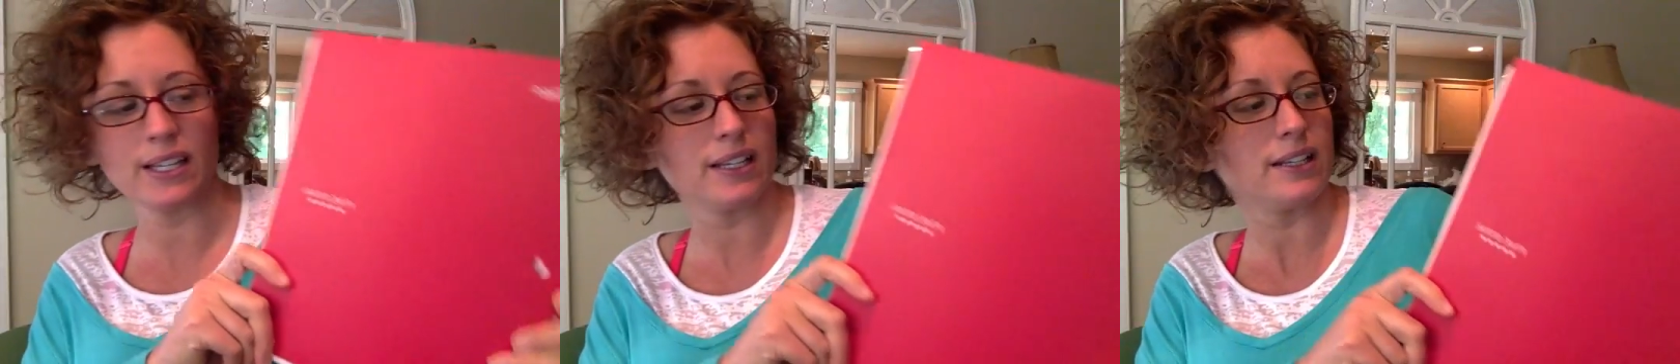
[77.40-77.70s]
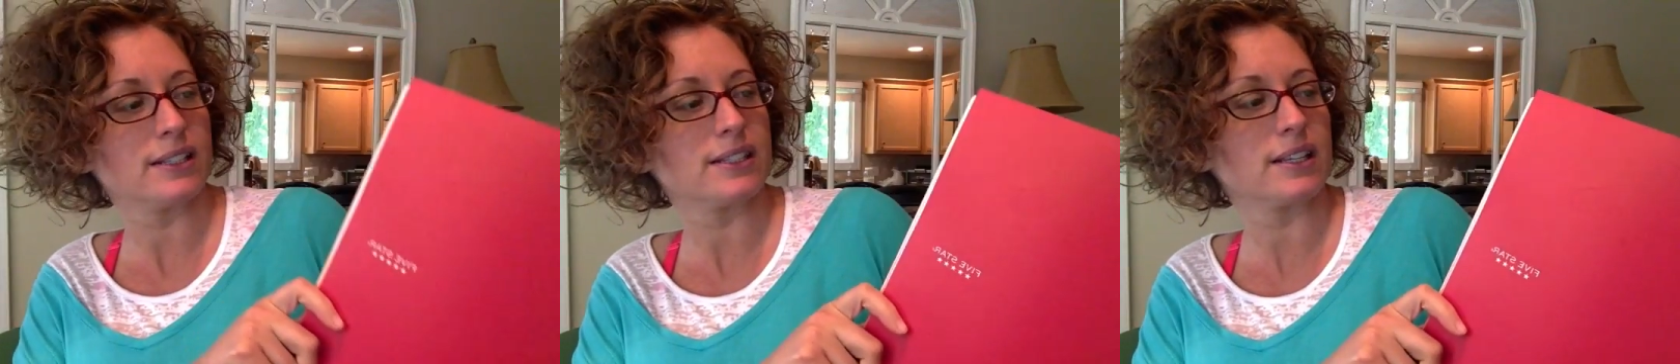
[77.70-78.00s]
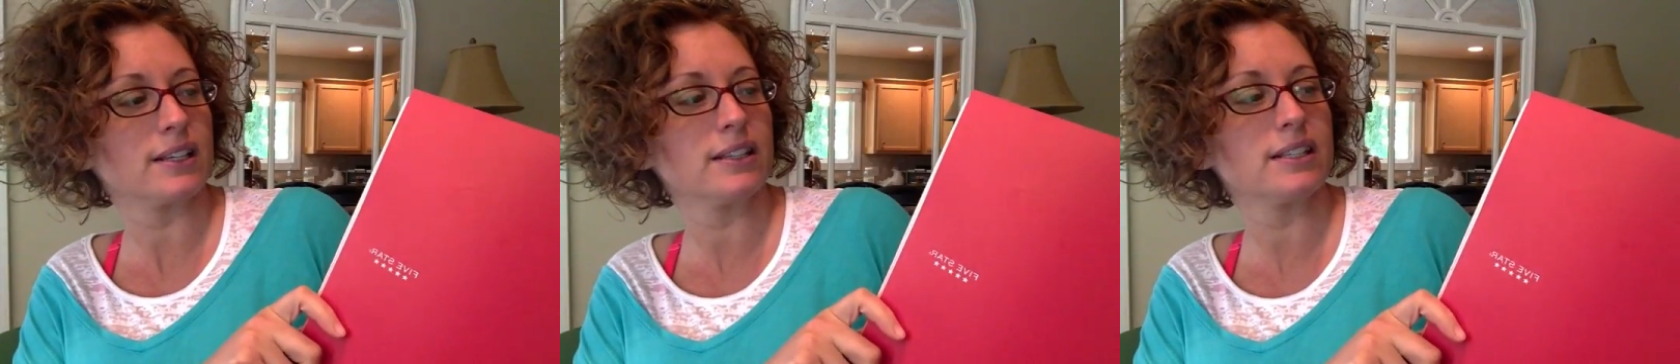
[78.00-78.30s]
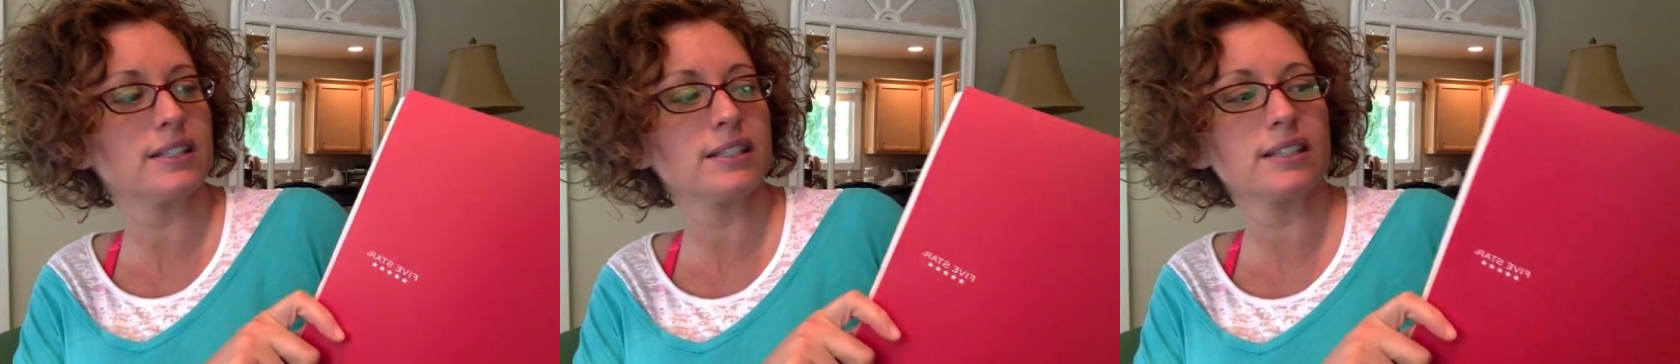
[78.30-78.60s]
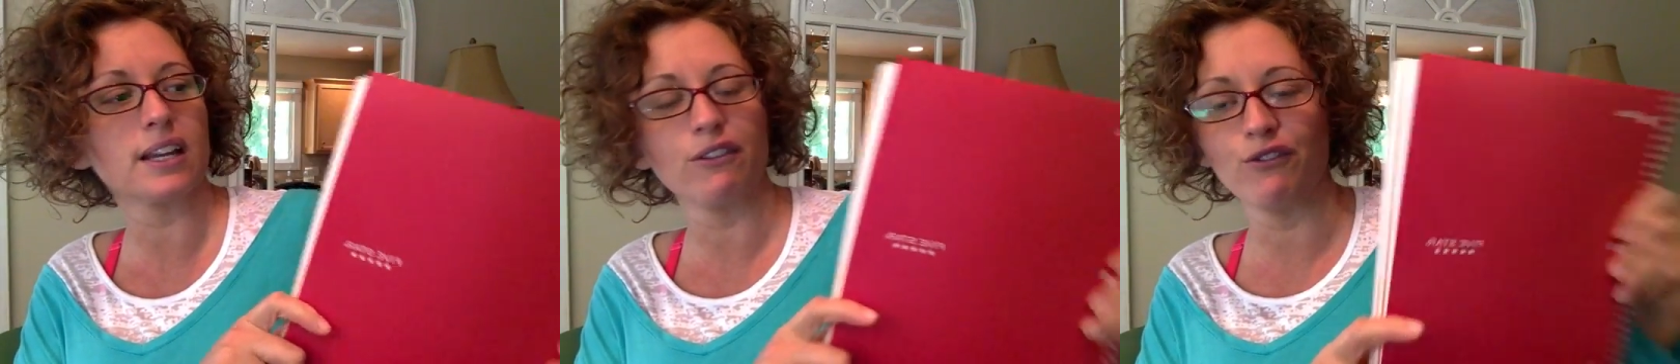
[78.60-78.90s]
is
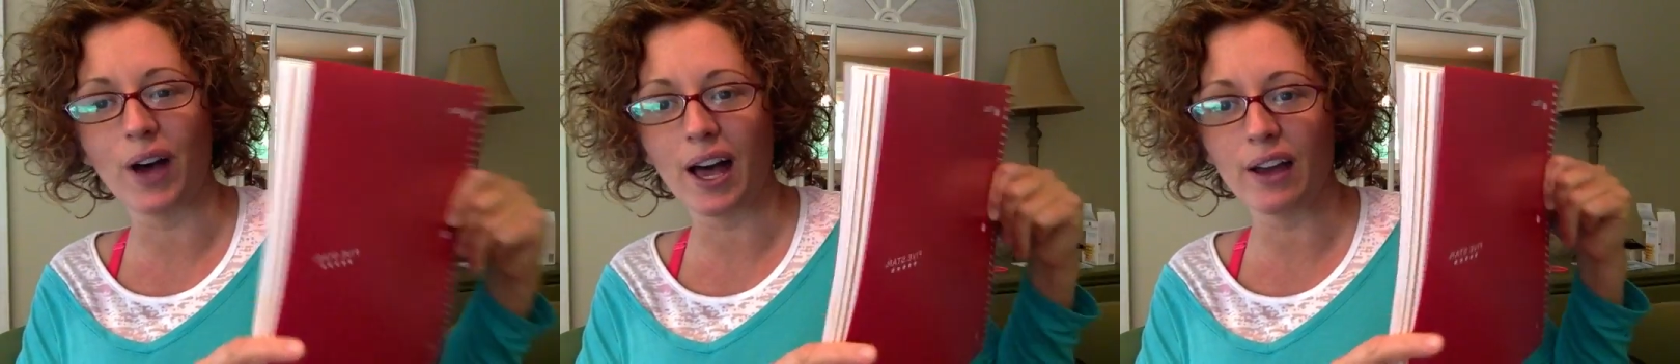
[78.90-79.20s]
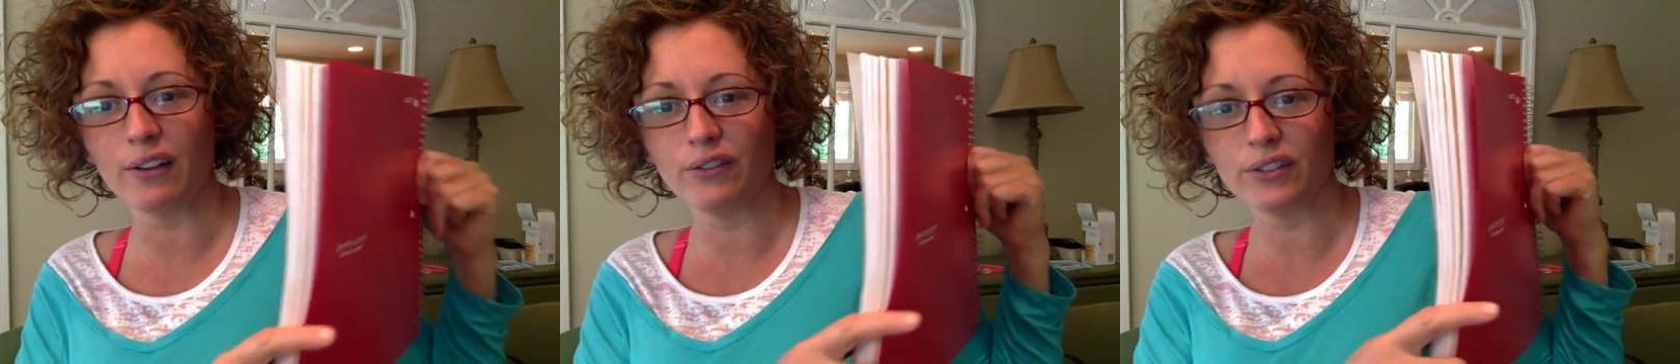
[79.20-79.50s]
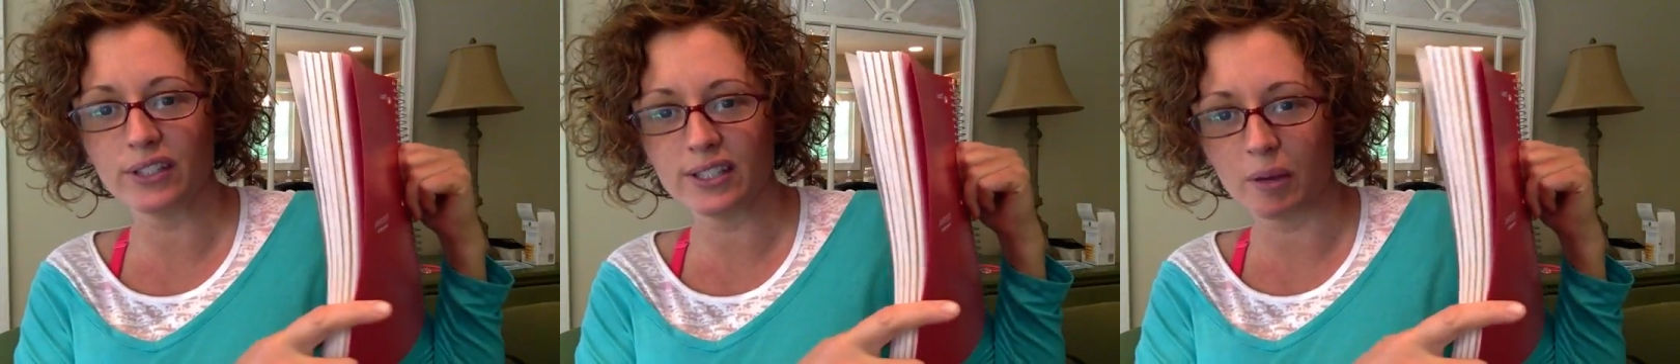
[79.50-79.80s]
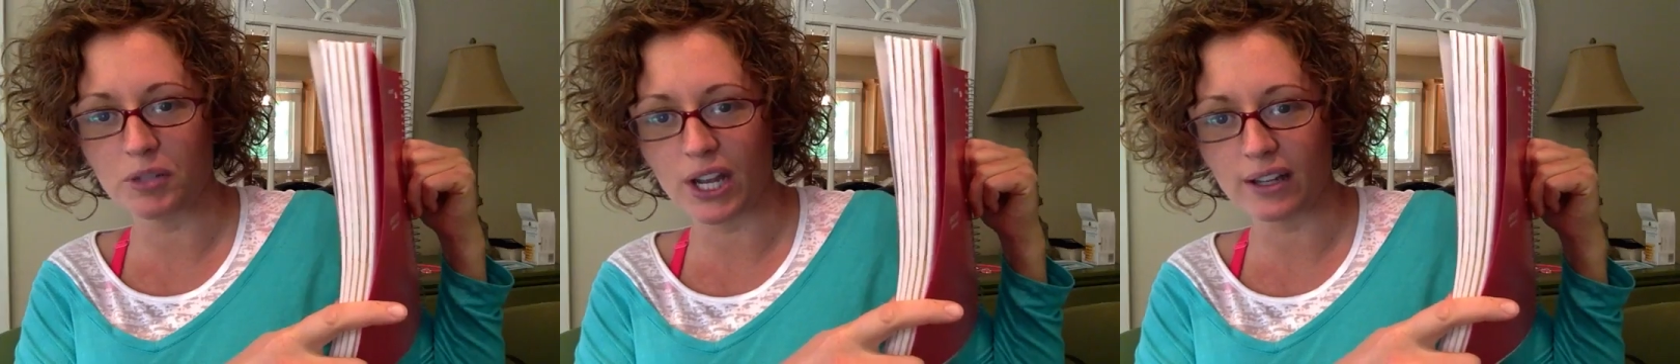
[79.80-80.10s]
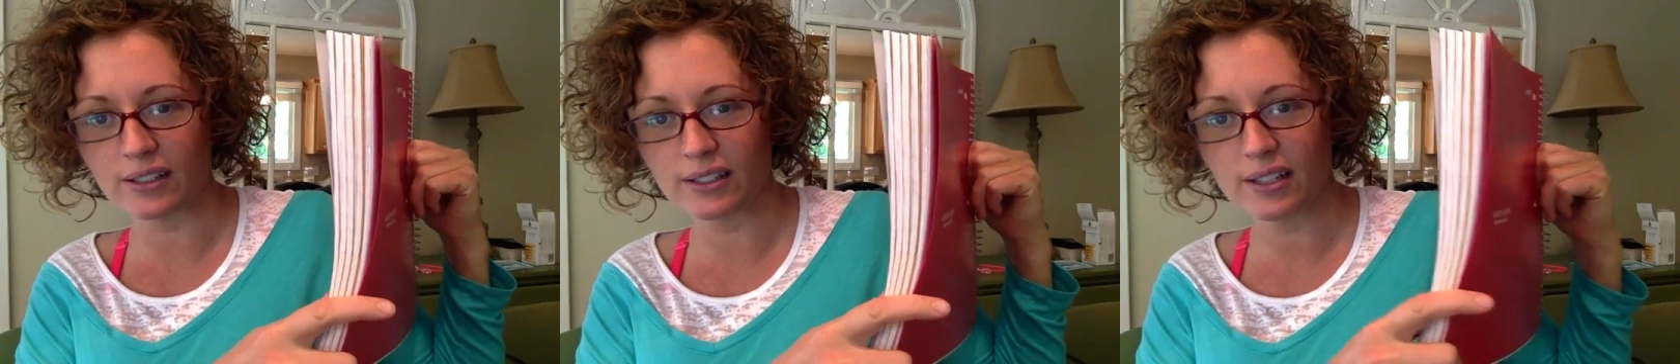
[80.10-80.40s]
like a
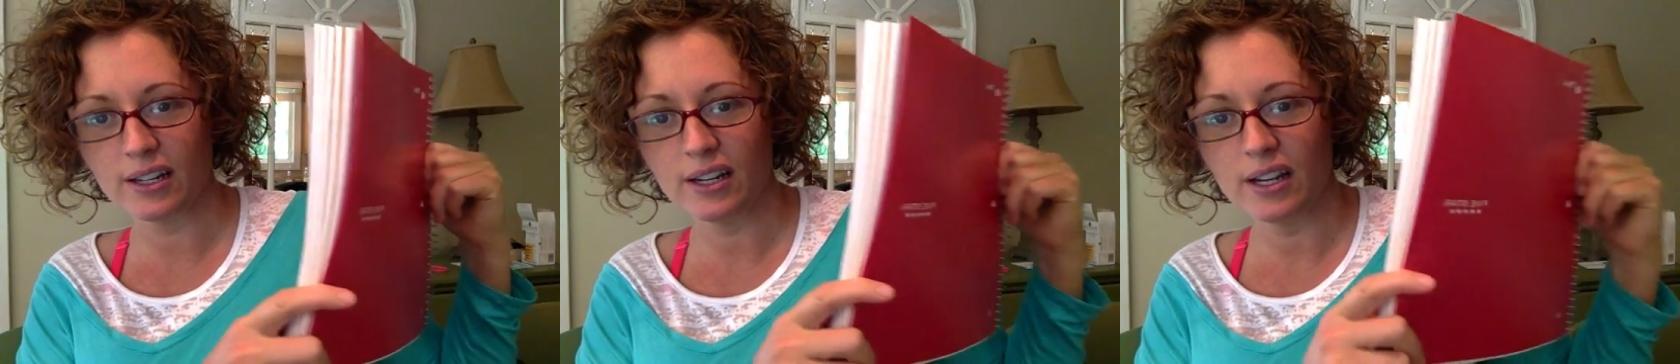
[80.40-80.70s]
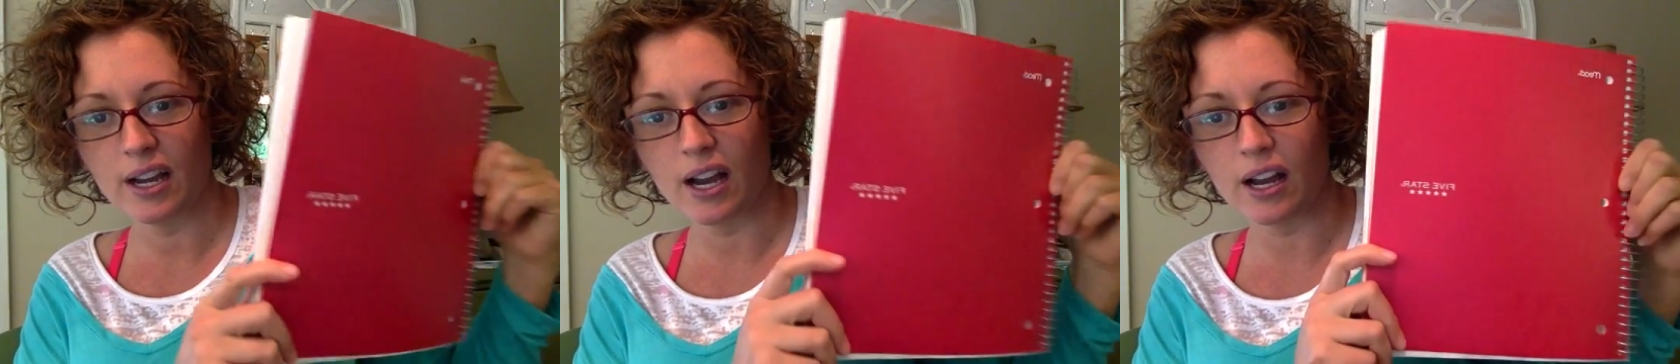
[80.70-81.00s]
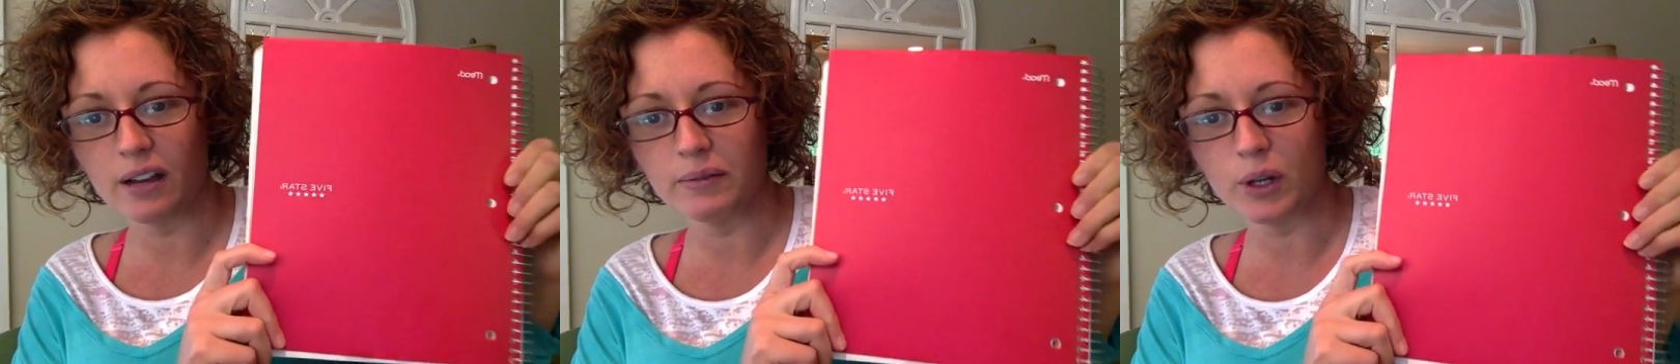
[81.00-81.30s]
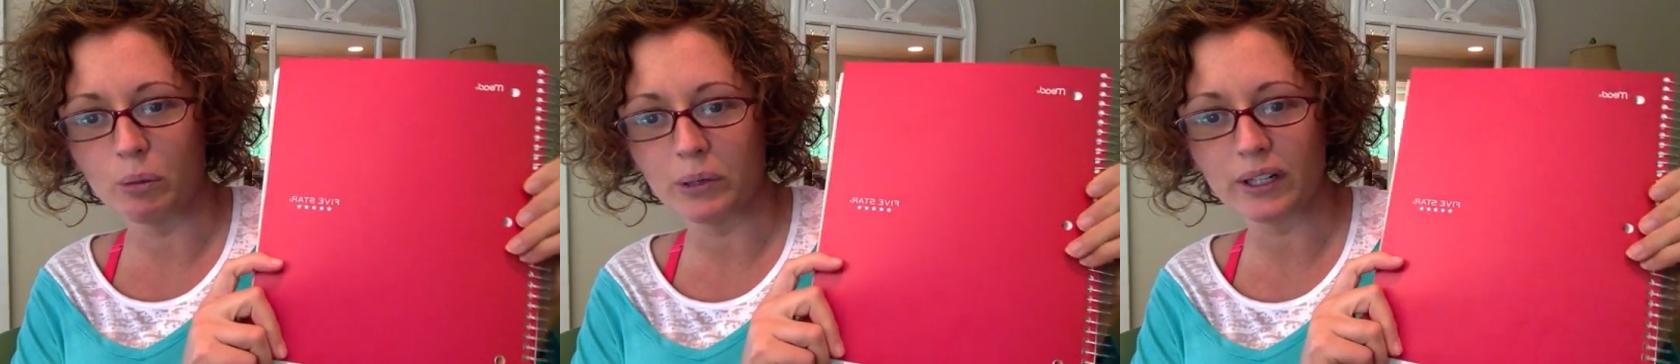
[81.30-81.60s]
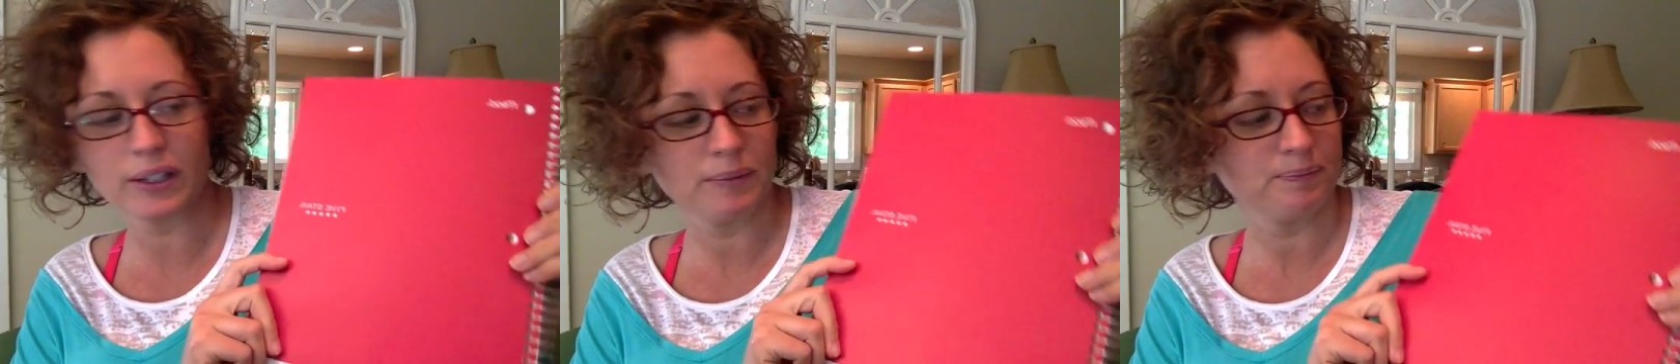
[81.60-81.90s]
5-subject
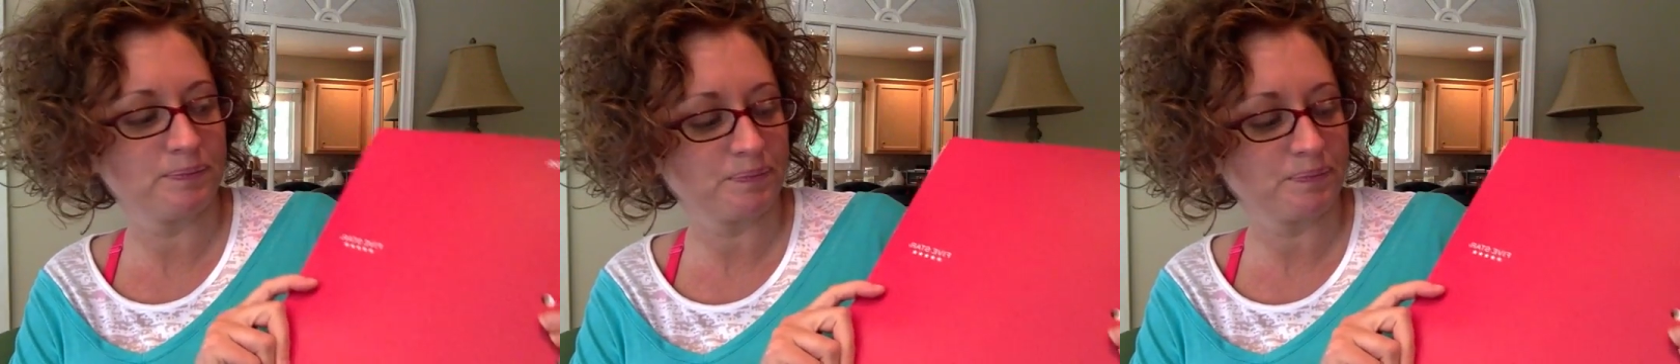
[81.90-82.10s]
notebook,